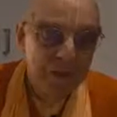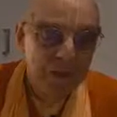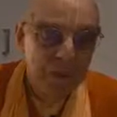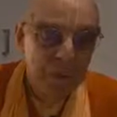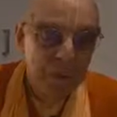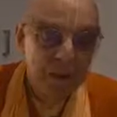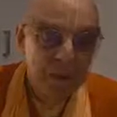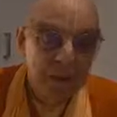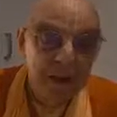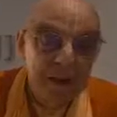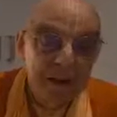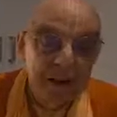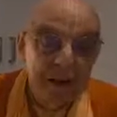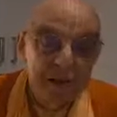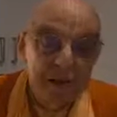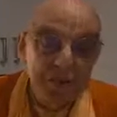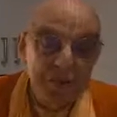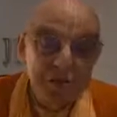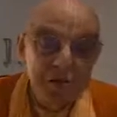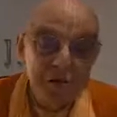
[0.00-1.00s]
When
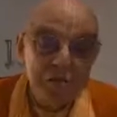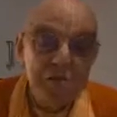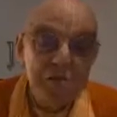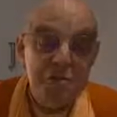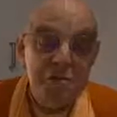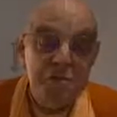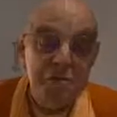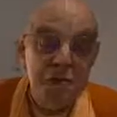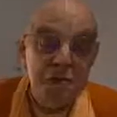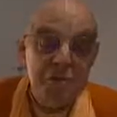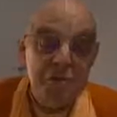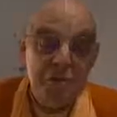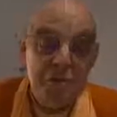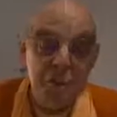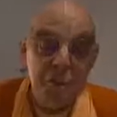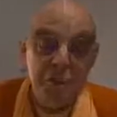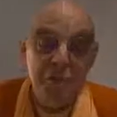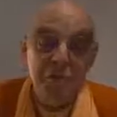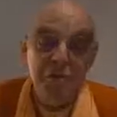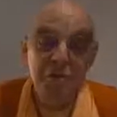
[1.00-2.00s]
Jagannath Mishra saw the
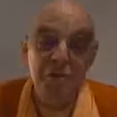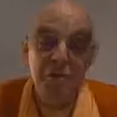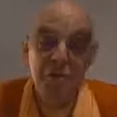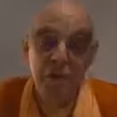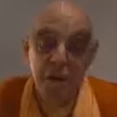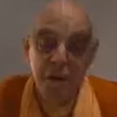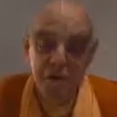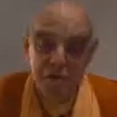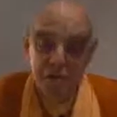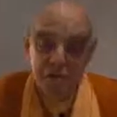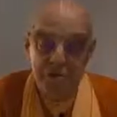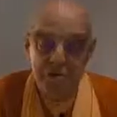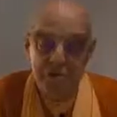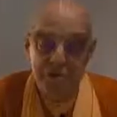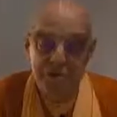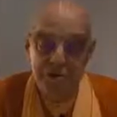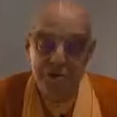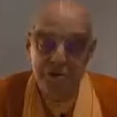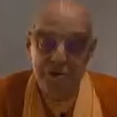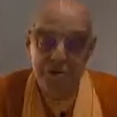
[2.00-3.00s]
wonderful marks
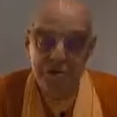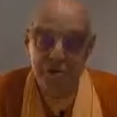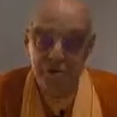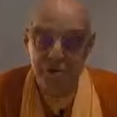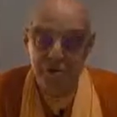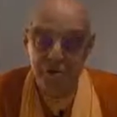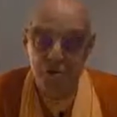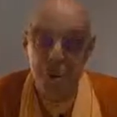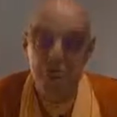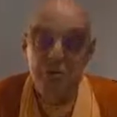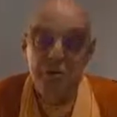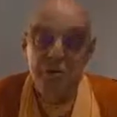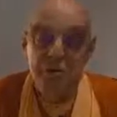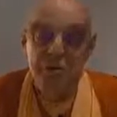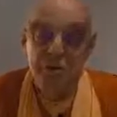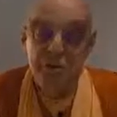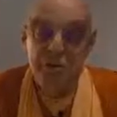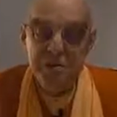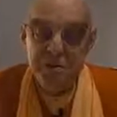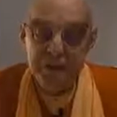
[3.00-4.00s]
on the soles
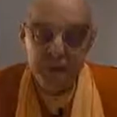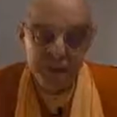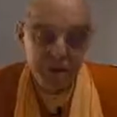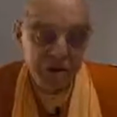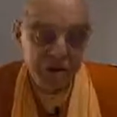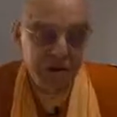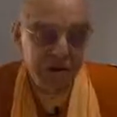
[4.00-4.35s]
of his son,